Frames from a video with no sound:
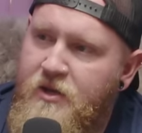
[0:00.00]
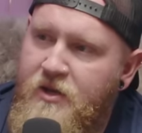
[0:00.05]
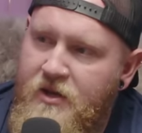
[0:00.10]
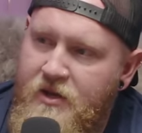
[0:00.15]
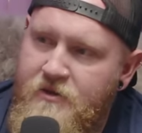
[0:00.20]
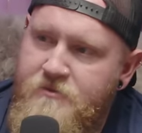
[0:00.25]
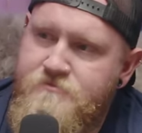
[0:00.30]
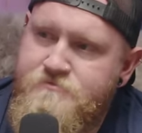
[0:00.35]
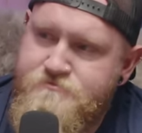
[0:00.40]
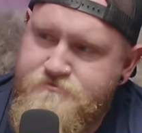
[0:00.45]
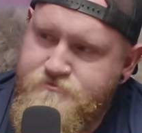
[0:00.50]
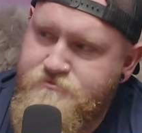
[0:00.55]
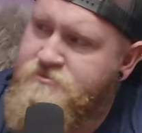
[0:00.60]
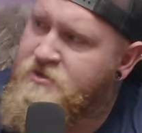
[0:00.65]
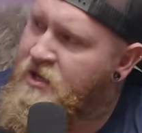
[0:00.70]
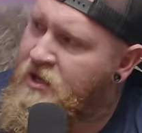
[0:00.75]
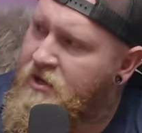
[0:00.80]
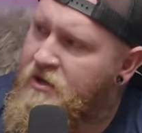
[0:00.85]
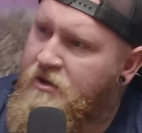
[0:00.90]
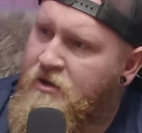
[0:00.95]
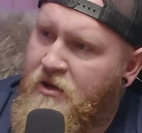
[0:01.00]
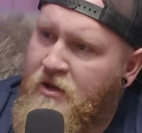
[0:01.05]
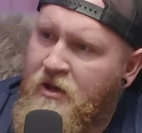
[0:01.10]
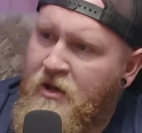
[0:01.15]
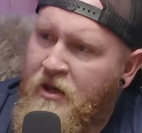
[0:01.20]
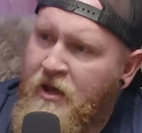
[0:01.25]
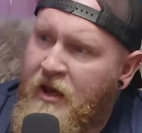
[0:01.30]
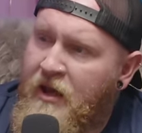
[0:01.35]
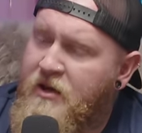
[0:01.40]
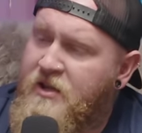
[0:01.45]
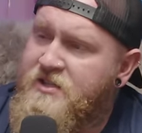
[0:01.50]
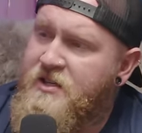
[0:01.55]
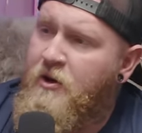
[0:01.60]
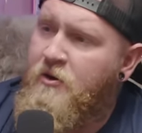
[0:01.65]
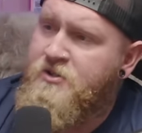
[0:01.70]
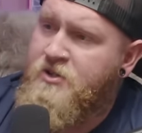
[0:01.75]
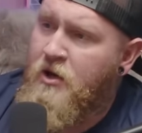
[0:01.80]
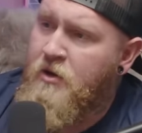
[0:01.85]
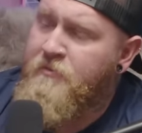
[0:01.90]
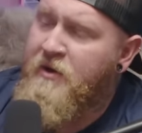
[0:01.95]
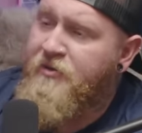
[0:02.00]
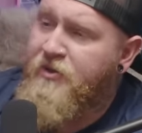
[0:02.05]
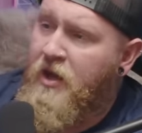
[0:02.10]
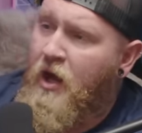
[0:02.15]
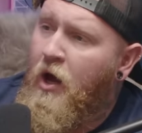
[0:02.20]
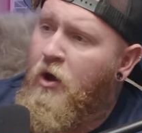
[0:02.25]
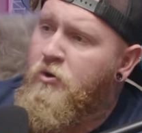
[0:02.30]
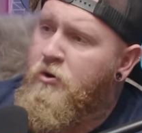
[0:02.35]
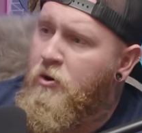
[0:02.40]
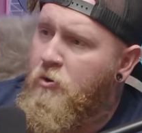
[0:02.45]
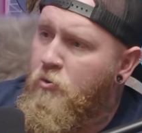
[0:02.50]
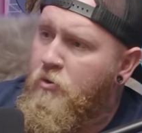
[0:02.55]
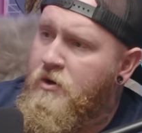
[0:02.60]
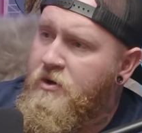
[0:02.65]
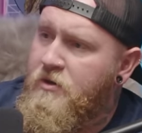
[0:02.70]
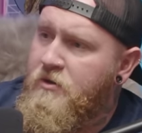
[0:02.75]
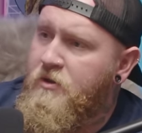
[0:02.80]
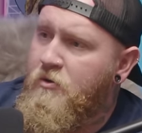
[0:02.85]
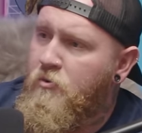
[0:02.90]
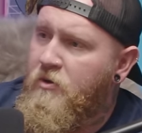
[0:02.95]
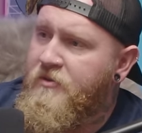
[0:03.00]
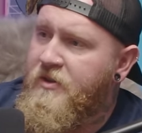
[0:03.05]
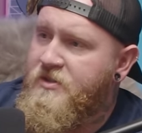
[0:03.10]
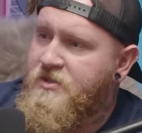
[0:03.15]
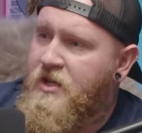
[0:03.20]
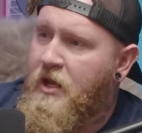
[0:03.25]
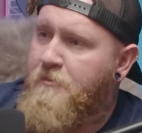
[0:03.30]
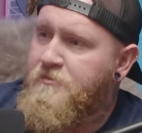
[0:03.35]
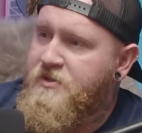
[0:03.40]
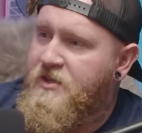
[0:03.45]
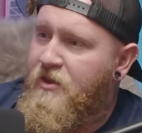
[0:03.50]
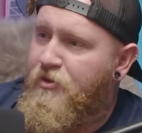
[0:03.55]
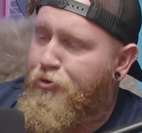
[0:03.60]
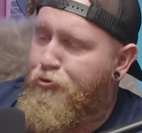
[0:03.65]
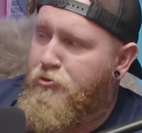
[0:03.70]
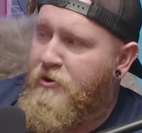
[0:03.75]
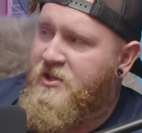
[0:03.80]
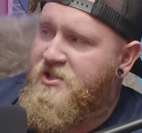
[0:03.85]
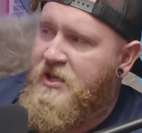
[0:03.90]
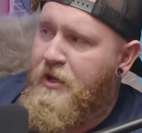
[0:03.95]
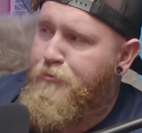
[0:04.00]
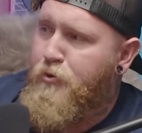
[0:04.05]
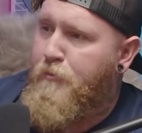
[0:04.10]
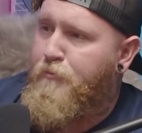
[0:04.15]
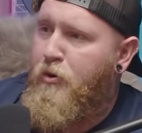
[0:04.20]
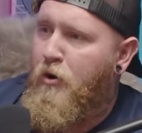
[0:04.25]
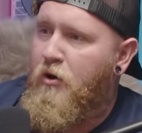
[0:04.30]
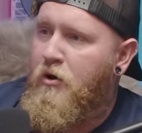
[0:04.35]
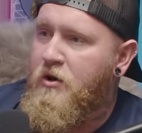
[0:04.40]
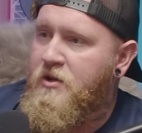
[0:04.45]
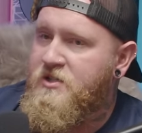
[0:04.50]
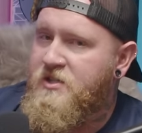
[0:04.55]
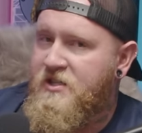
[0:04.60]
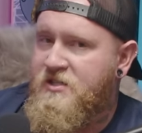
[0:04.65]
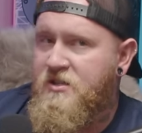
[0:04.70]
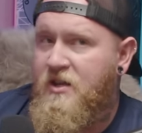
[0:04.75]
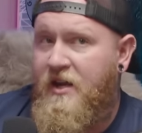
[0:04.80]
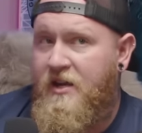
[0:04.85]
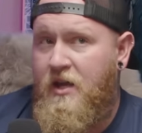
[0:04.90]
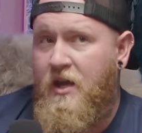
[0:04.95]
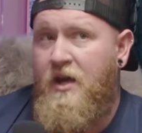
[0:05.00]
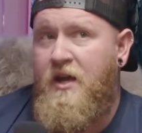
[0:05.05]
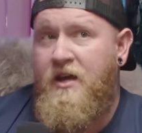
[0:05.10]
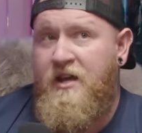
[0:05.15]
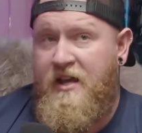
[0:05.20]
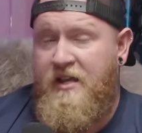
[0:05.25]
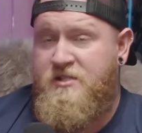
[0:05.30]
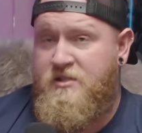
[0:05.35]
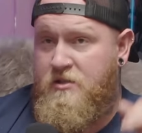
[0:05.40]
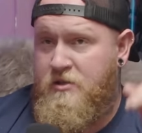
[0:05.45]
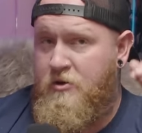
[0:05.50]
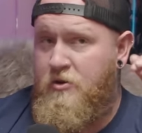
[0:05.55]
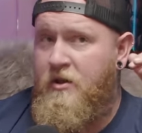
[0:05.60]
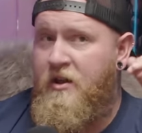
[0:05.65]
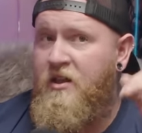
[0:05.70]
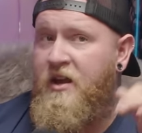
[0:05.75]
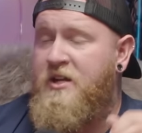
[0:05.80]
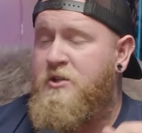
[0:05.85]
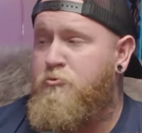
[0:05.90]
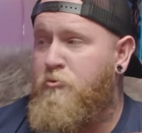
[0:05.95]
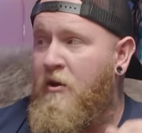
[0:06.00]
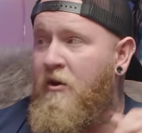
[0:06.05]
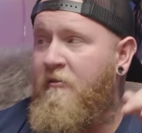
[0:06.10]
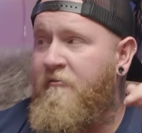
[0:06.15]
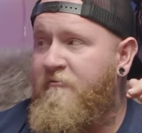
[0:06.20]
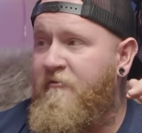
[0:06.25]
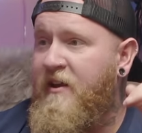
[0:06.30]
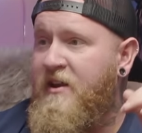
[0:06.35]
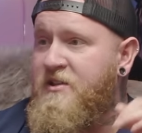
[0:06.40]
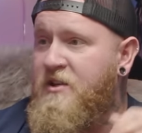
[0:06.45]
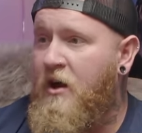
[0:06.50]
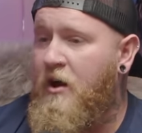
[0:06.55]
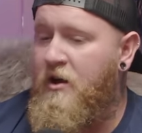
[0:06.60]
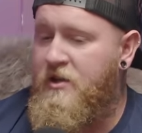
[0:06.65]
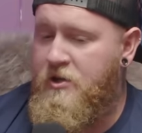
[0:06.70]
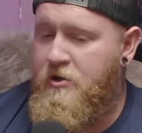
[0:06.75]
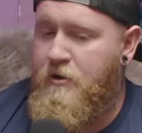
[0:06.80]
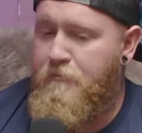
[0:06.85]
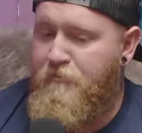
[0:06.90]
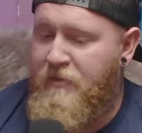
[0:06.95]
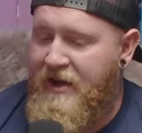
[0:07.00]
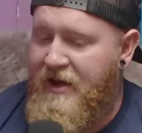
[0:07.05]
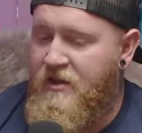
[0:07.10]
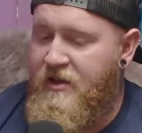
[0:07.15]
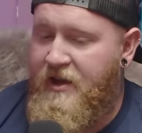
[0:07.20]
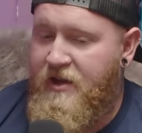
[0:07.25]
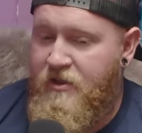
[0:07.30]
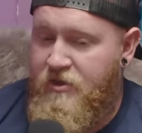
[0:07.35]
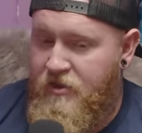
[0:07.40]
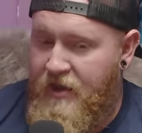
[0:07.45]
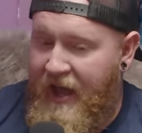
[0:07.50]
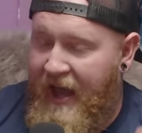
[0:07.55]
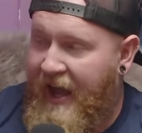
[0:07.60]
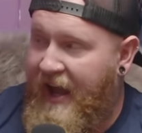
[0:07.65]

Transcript: Yeah, yeah. Because I was talking about the ogre one, the one that comes in three separate parts. It's like, it's literally like 12 feet tall, and you can buy like the